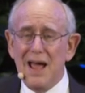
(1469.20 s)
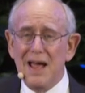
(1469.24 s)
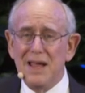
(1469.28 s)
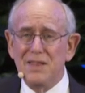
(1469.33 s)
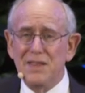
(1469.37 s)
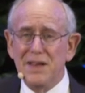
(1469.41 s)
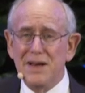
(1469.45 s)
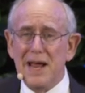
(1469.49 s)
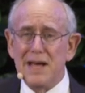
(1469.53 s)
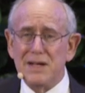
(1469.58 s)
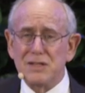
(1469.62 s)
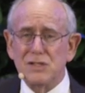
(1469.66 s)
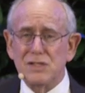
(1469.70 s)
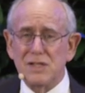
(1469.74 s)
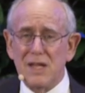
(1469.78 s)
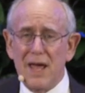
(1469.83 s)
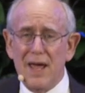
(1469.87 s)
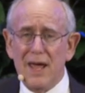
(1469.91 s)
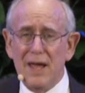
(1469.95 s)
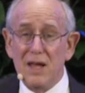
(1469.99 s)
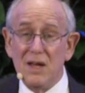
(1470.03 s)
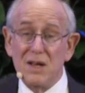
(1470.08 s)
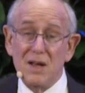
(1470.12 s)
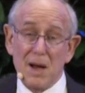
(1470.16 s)
The next
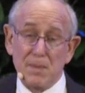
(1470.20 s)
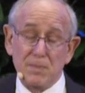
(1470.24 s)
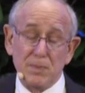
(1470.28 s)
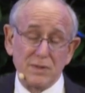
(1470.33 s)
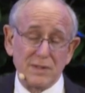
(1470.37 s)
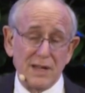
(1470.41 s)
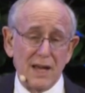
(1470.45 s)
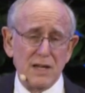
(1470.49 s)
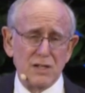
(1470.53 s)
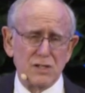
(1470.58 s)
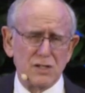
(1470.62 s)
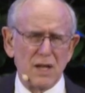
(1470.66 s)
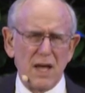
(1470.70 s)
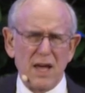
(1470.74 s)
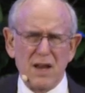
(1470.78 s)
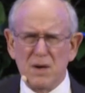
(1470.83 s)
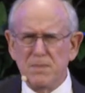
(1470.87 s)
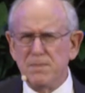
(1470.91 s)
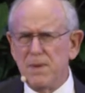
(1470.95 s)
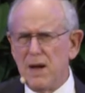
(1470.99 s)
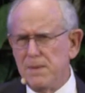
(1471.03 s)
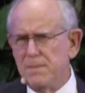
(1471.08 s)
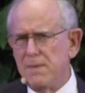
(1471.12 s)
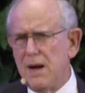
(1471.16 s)
day, a couple days later,
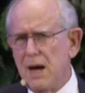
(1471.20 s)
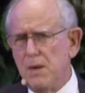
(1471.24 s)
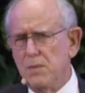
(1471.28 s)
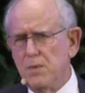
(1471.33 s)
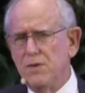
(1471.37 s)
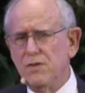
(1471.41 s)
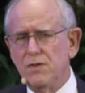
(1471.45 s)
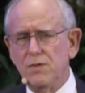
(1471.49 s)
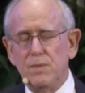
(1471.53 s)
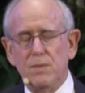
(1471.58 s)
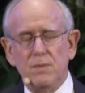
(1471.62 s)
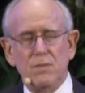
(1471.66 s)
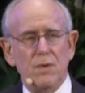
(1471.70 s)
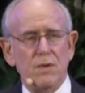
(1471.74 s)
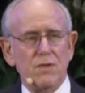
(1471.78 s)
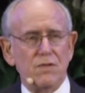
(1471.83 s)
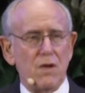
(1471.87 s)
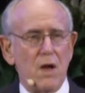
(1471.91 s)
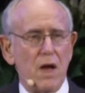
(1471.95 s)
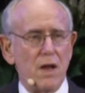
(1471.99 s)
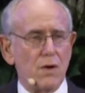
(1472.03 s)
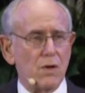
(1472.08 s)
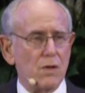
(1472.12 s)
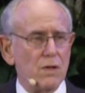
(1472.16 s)
my mom was
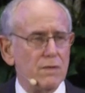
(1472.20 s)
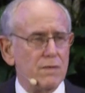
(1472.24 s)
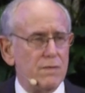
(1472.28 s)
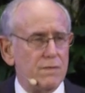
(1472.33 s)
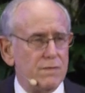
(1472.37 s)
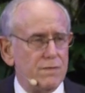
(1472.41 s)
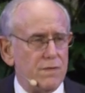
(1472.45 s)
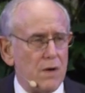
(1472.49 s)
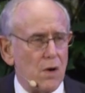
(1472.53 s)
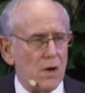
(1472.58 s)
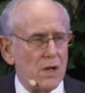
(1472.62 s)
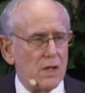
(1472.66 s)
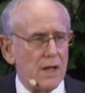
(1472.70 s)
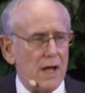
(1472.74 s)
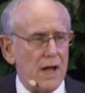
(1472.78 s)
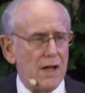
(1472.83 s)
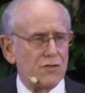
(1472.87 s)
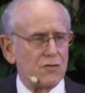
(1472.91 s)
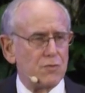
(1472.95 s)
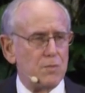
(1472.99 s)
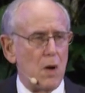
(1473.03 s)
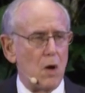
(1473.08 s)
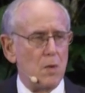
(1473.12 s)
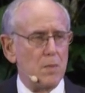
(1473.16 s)
on her very
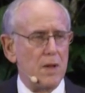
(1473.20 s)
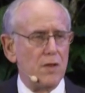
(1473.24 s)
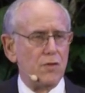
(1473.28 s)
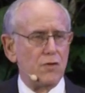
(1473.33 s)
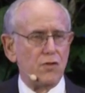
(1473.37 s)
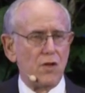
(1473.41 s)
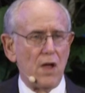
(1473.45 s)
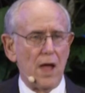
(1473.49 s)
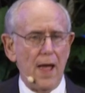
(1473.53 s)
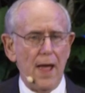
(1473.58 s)
last moments,